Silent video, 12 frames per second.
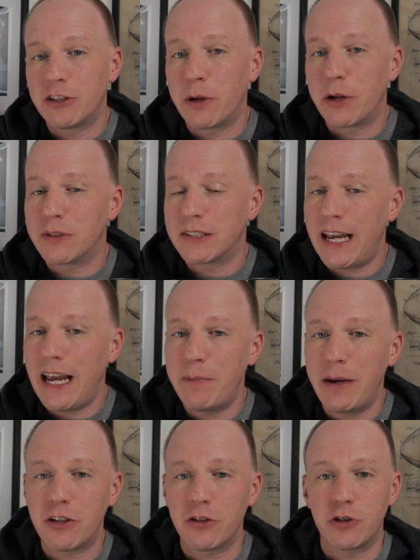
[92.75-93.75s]
but it was Cam
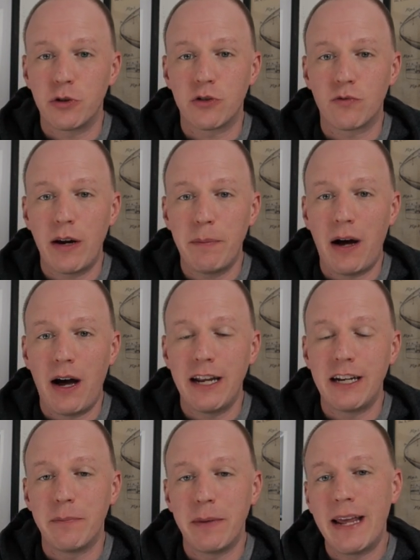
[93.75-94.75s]
Akers who was right
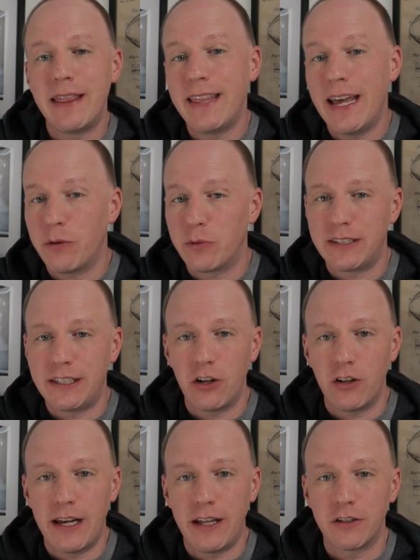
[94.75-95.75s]
behind him, and then it was
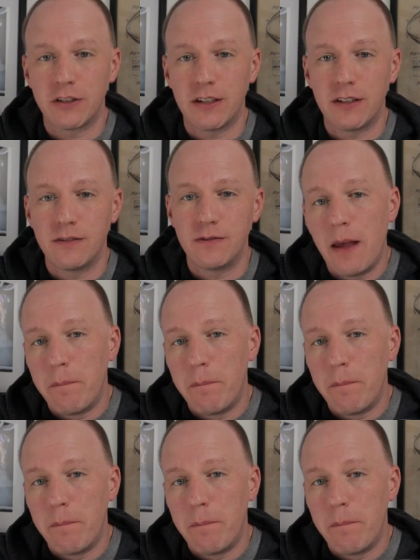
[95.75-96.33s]
Darryl Henderson.